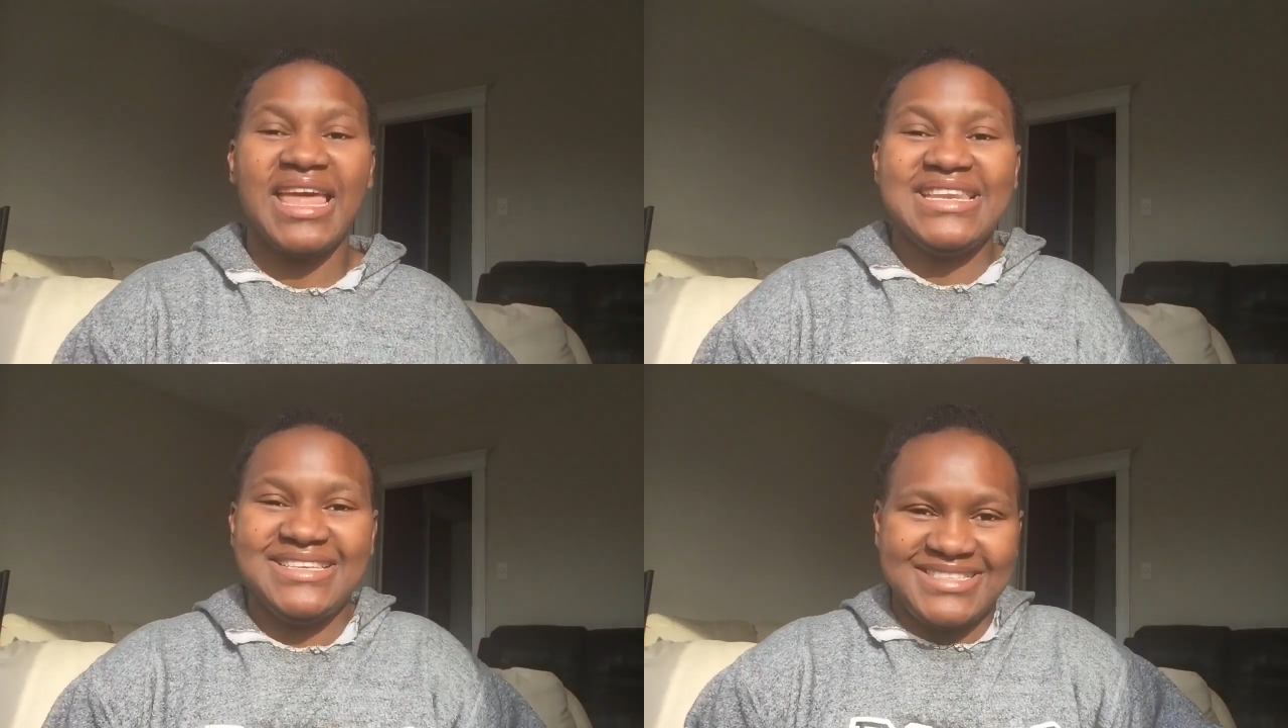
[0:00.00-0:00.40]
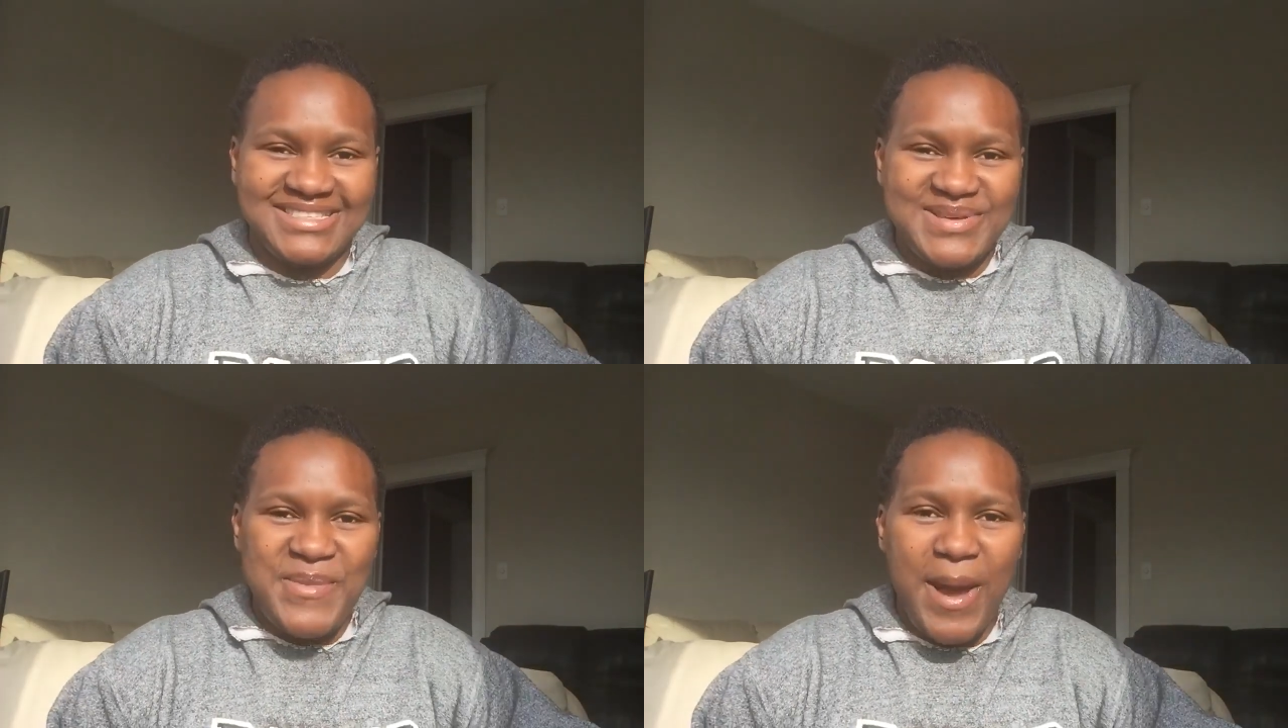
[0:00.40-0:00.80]
Need
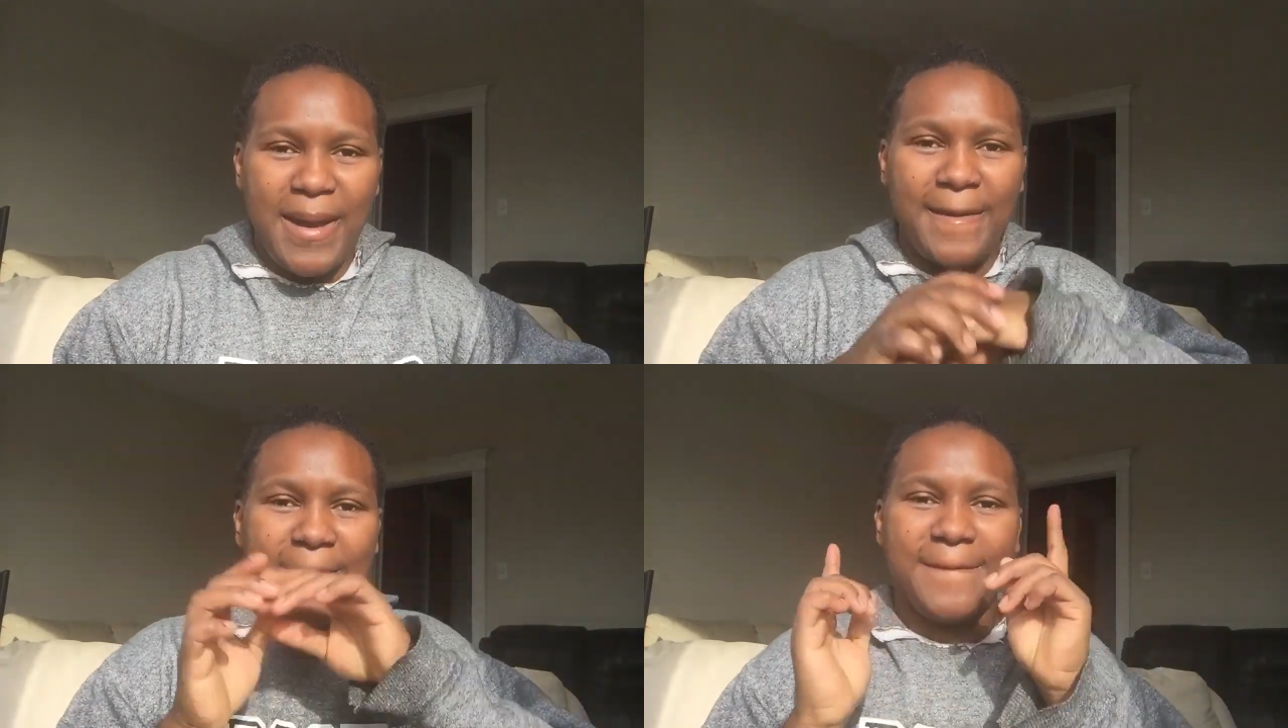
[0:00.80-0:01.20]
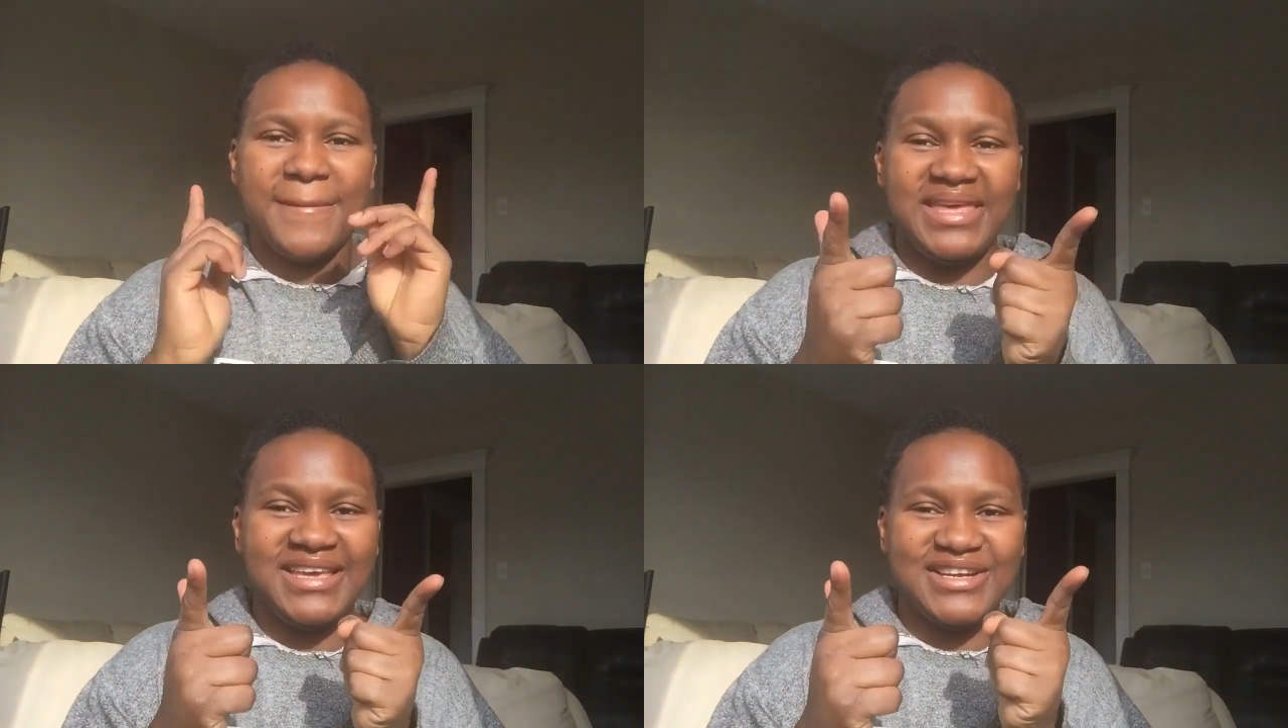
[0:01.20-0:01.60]
to the ma
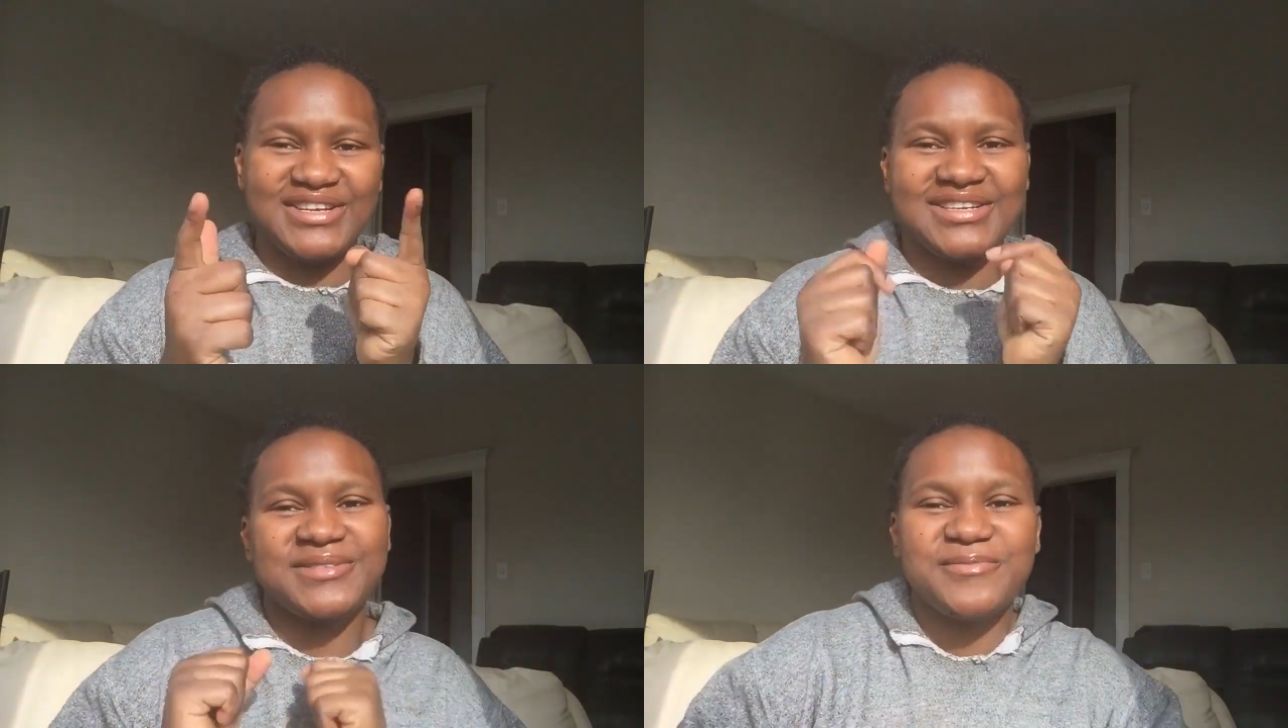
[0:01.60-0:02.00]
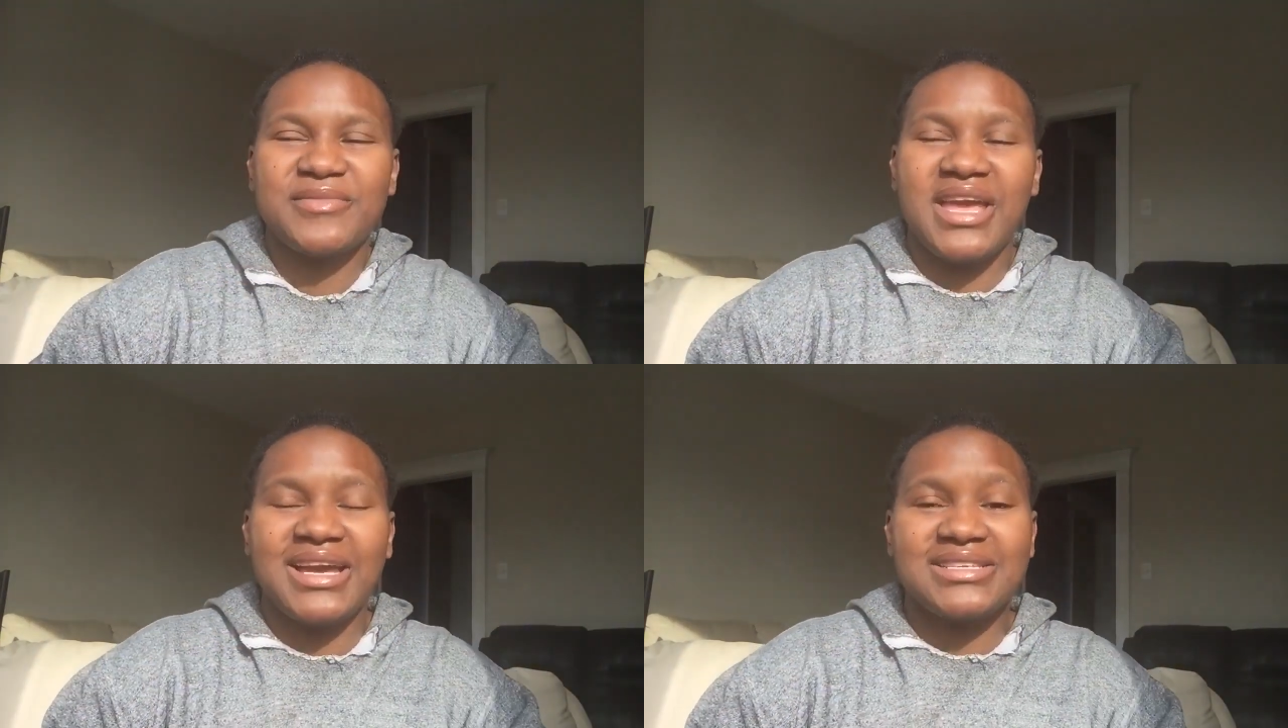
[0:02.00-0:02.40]
here.
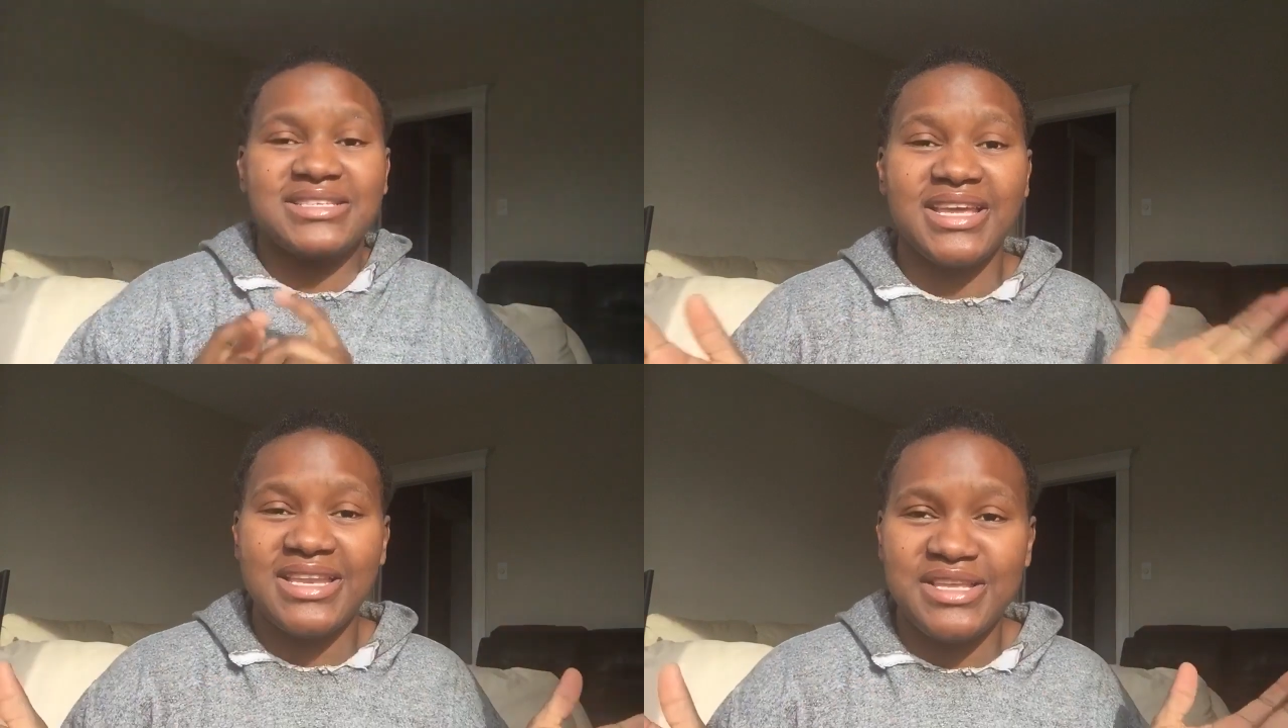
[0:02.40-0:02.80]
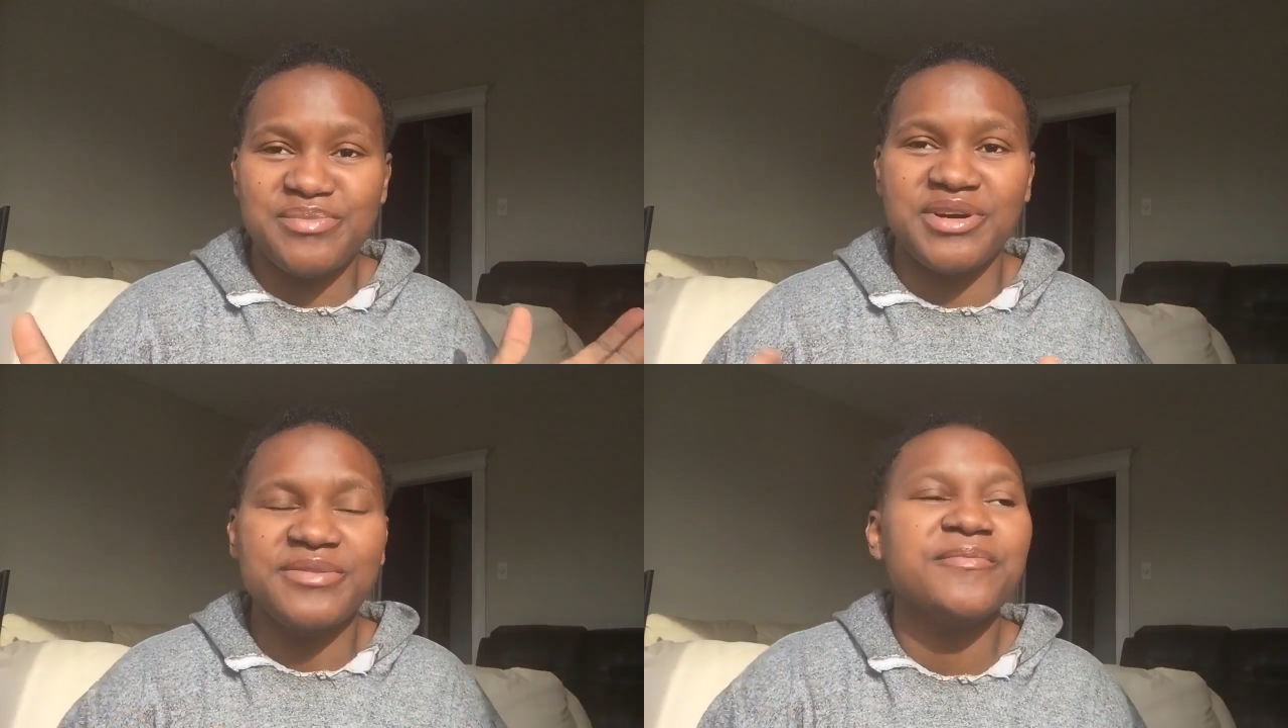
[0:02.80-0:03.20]
Hashtag
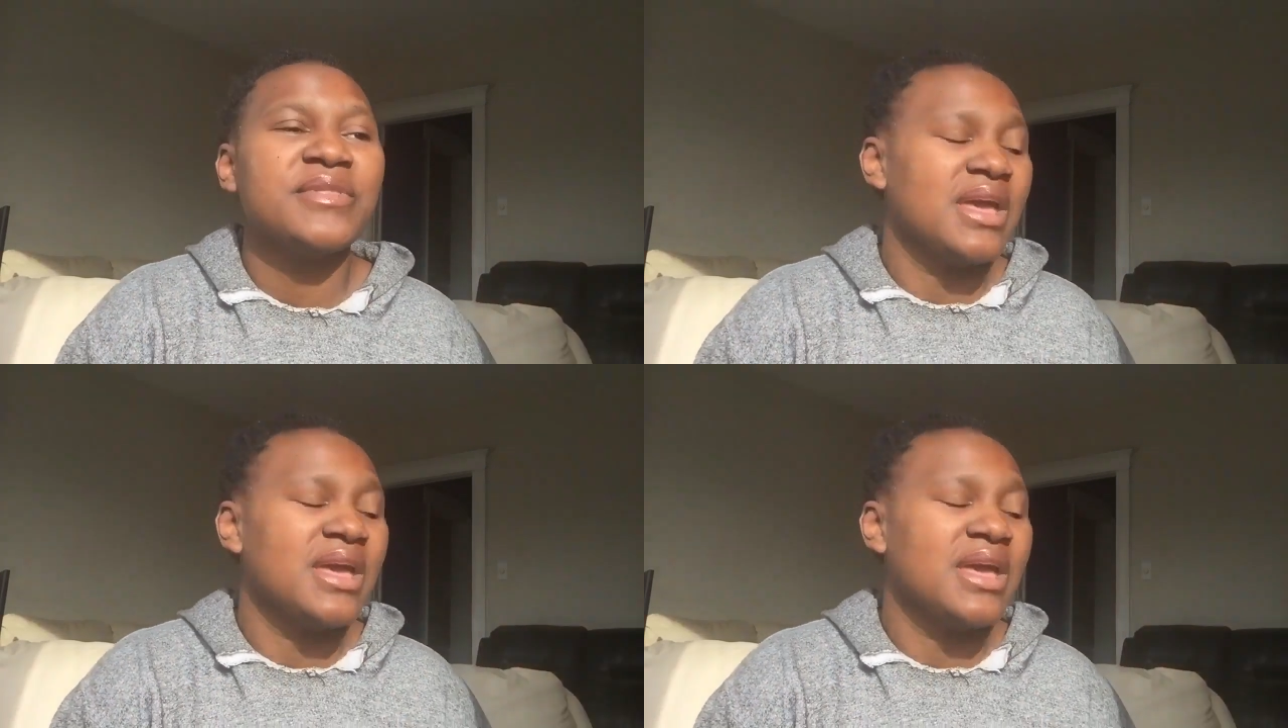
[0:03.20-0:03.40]
Nima.